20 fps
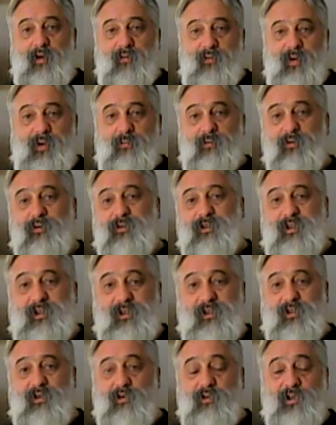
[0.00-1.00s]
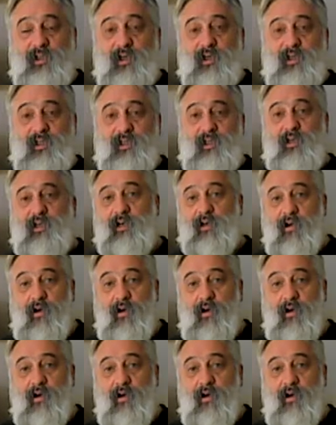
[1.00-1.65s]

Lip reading: of liberals and socialists and the